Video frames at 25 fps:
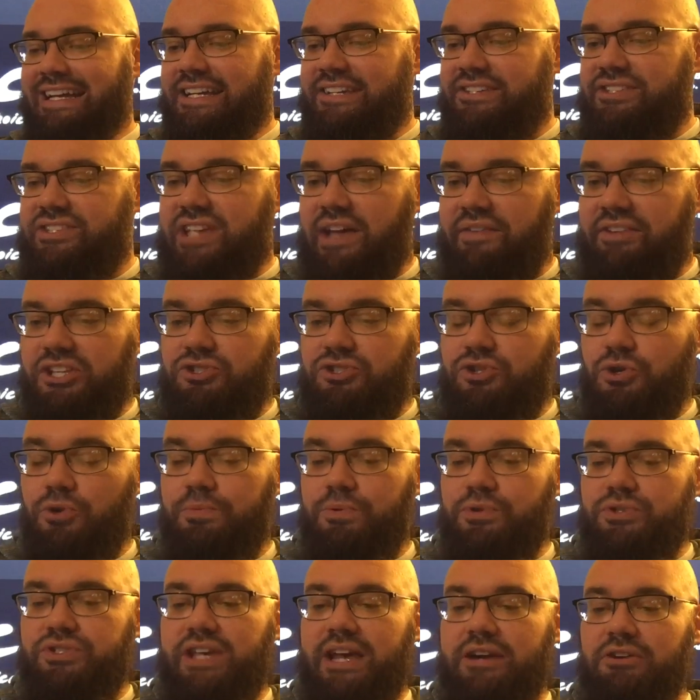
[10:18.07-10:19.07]

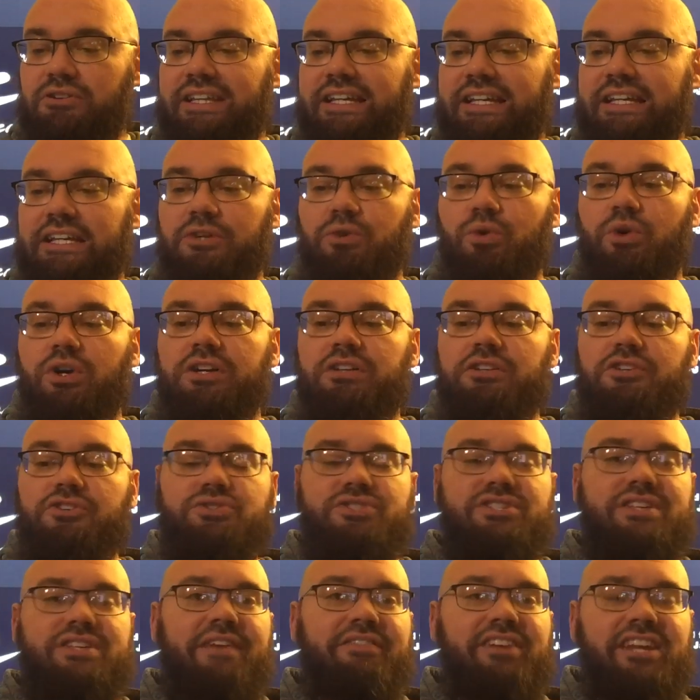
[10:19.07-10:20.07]
72% are leaning
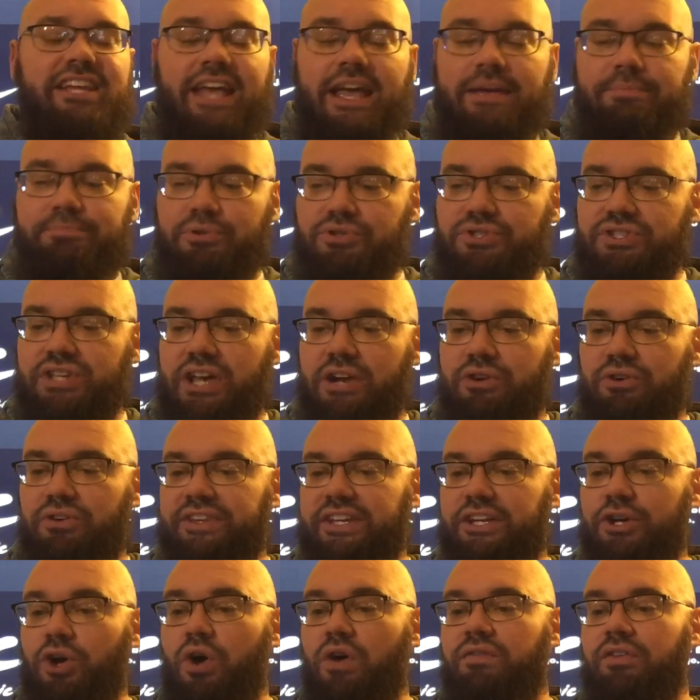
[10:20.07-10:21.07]
Oilers, 78% on
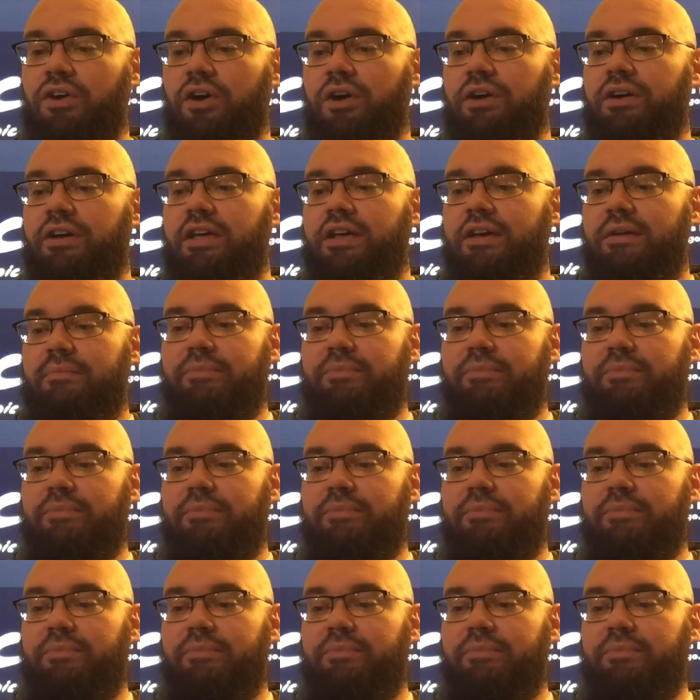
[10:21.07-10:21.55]
the over.